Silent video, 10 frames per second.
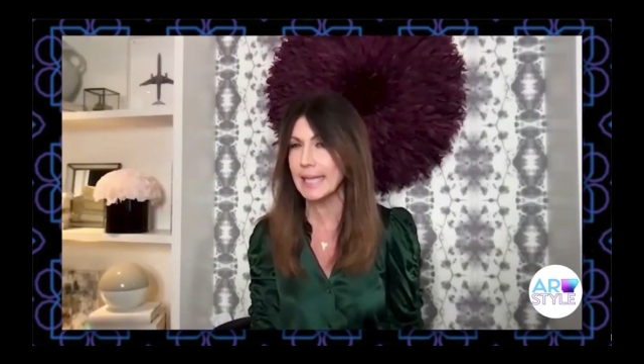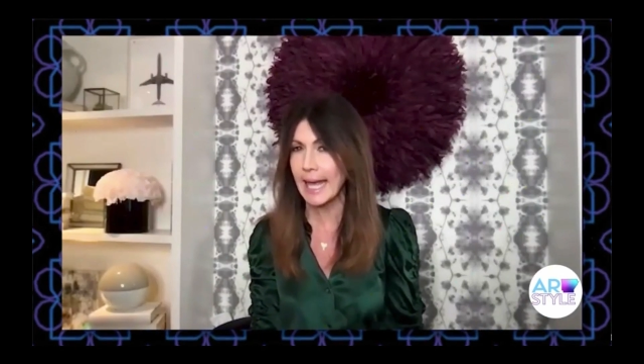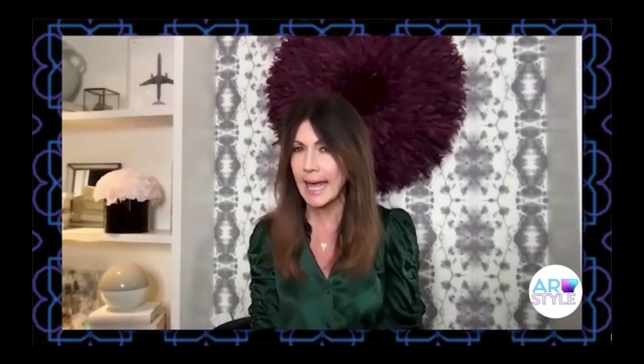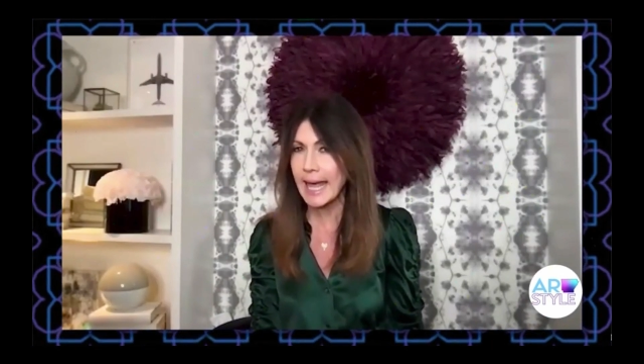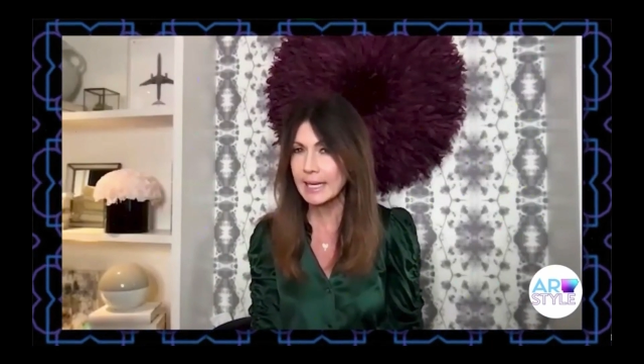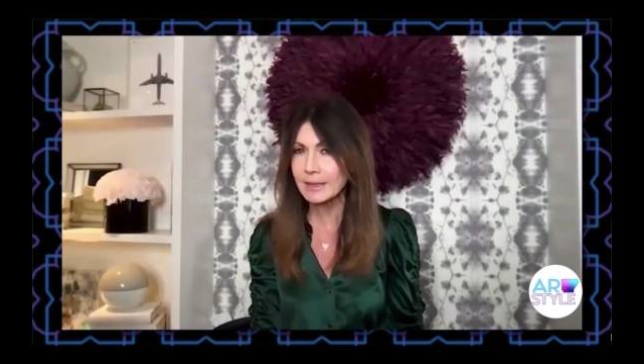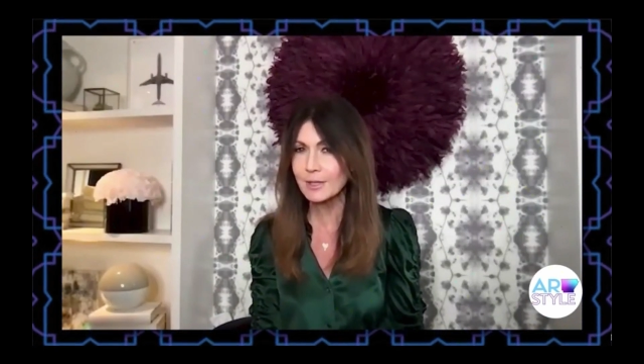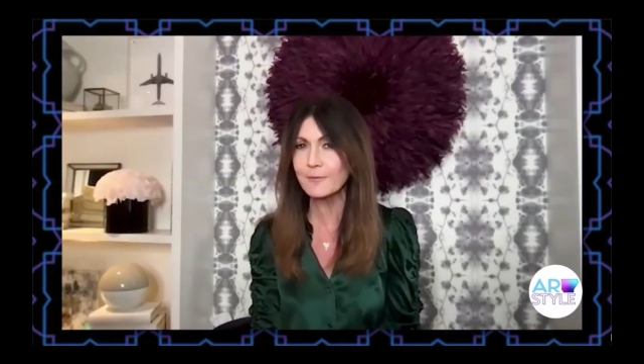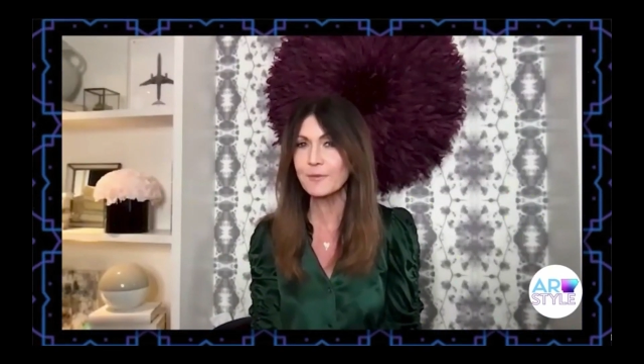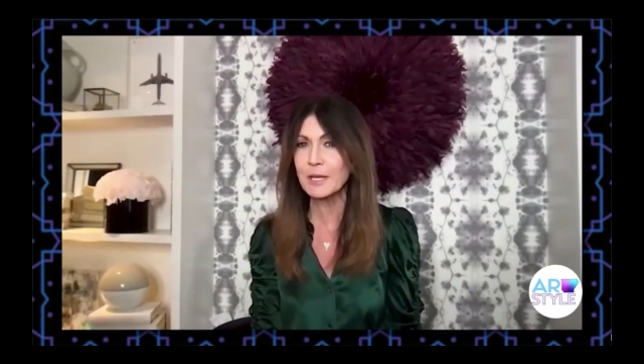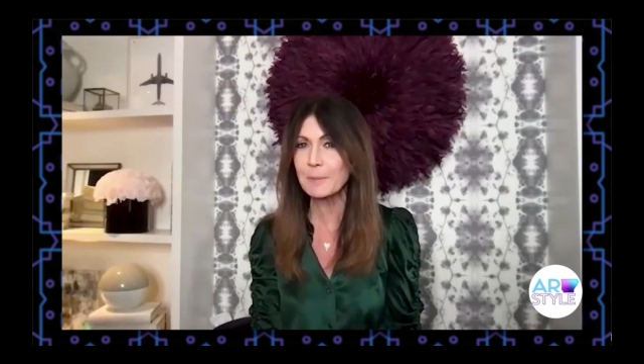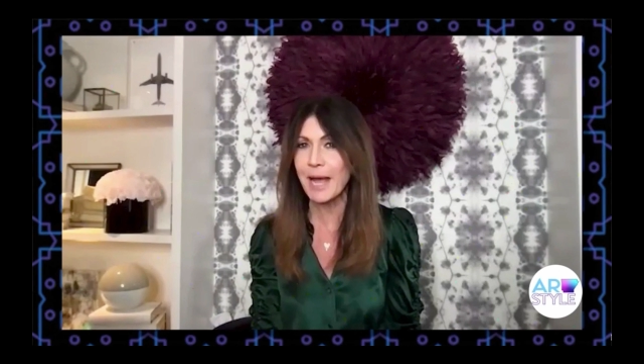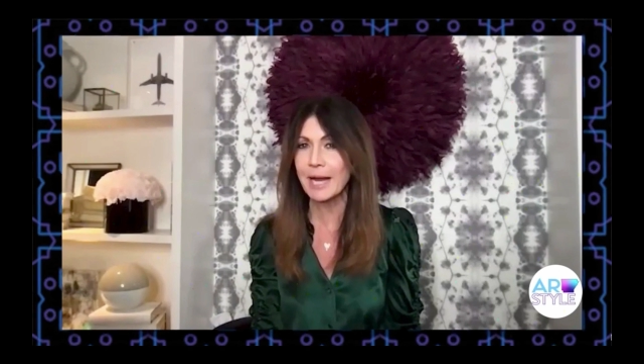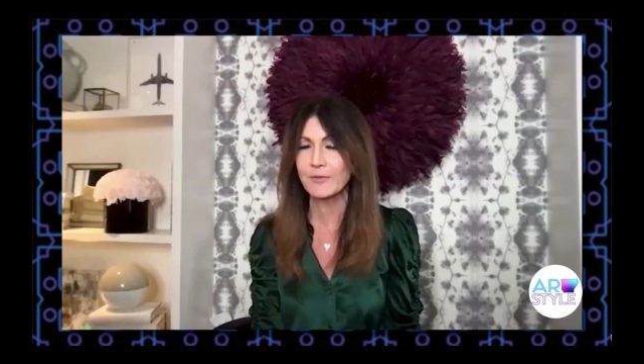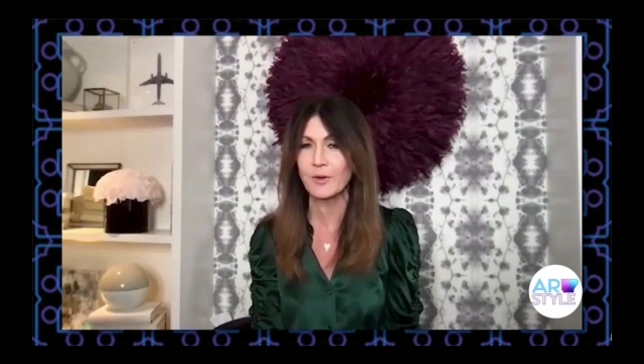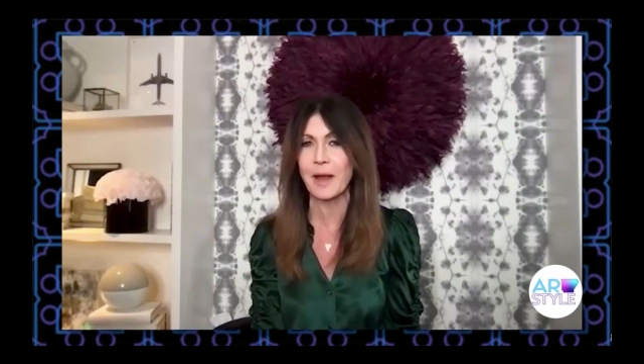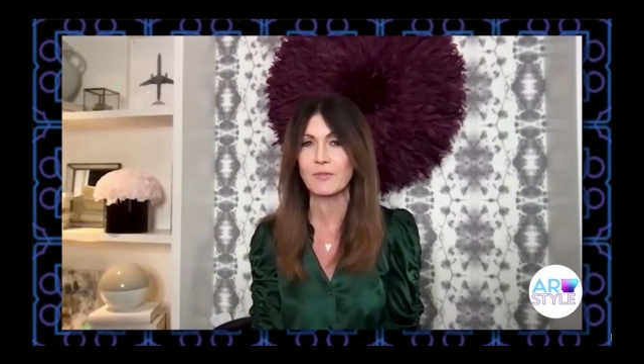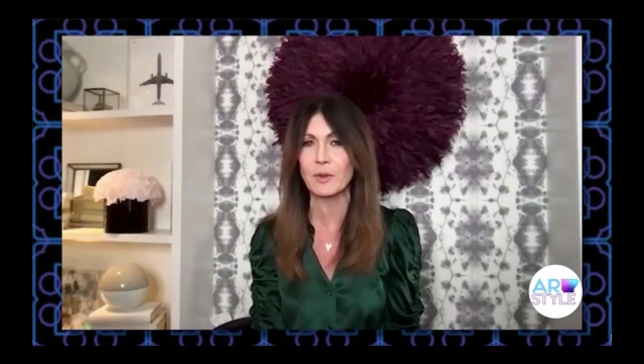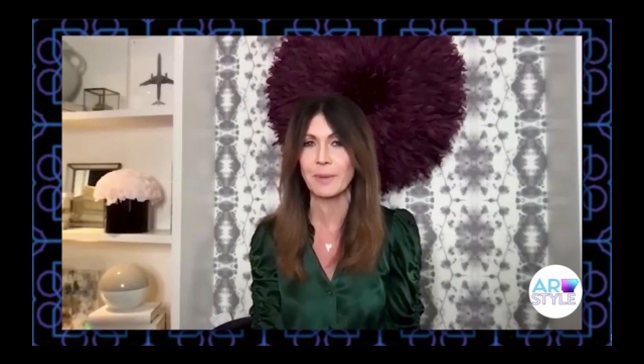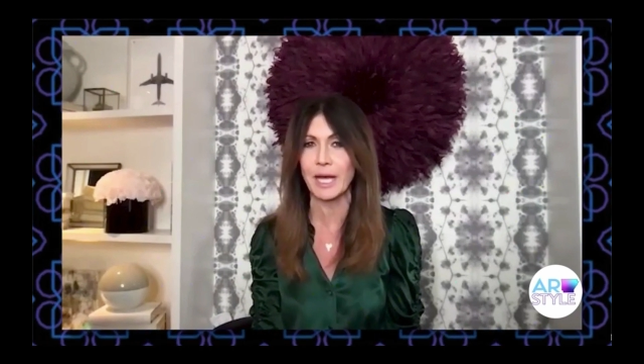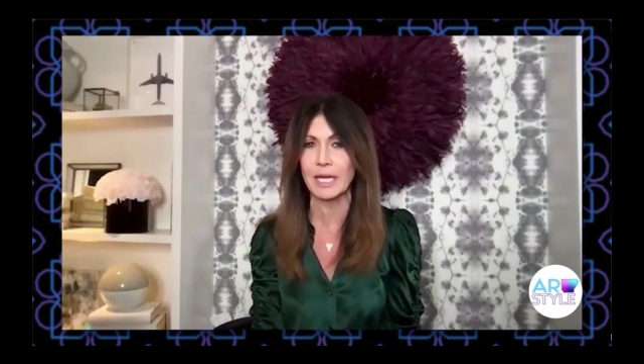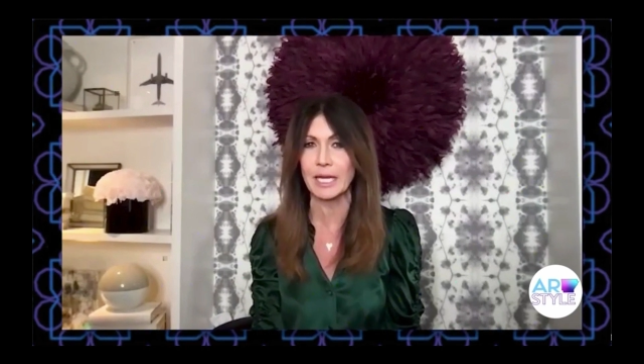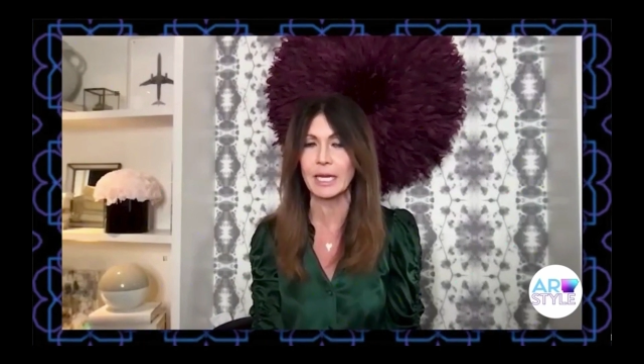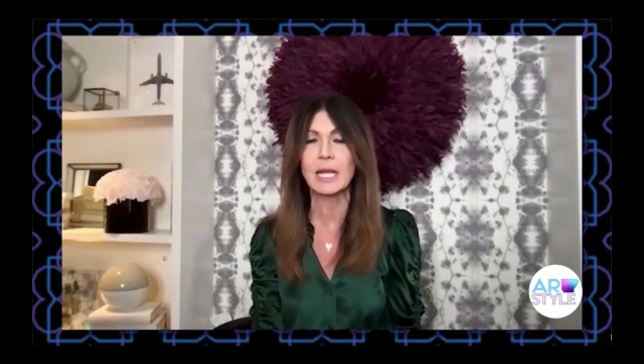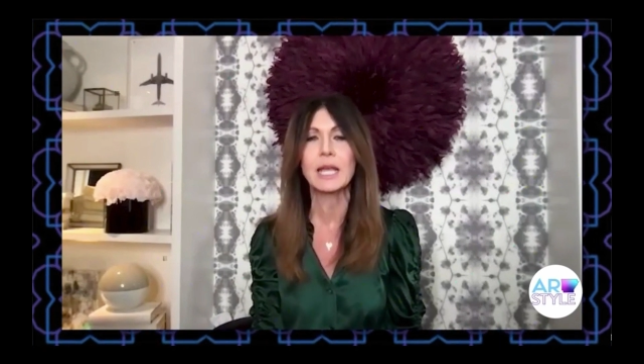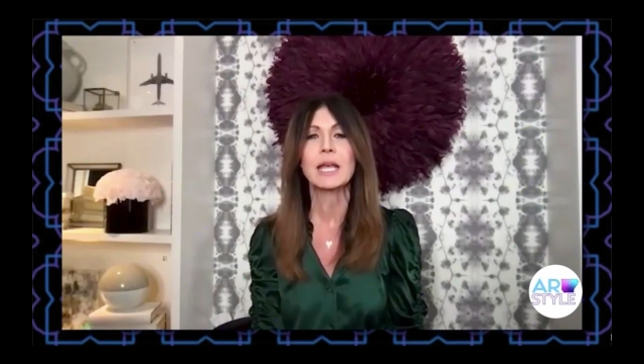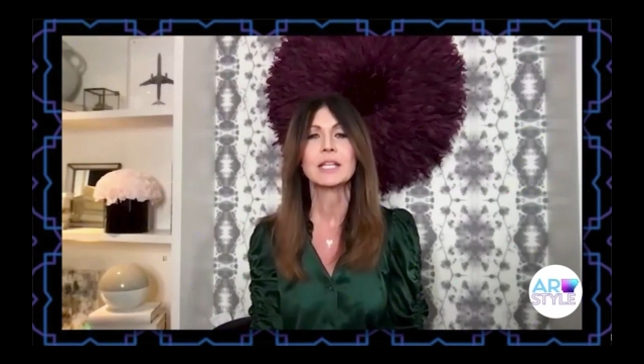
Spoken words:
Get a little feedback from everybody.